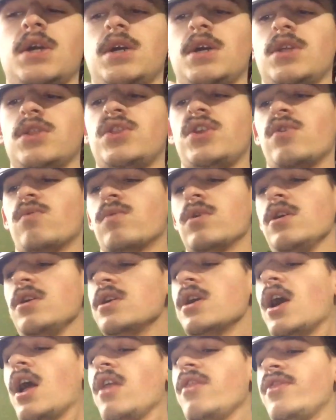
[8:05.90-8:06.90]
There weren't
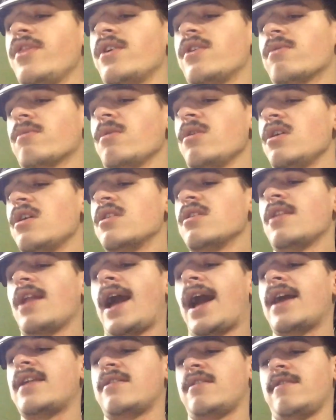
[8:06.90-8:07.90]
a
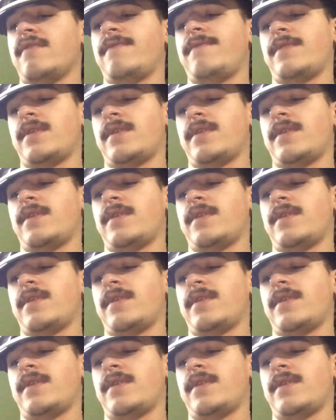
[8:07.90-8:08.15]
lot of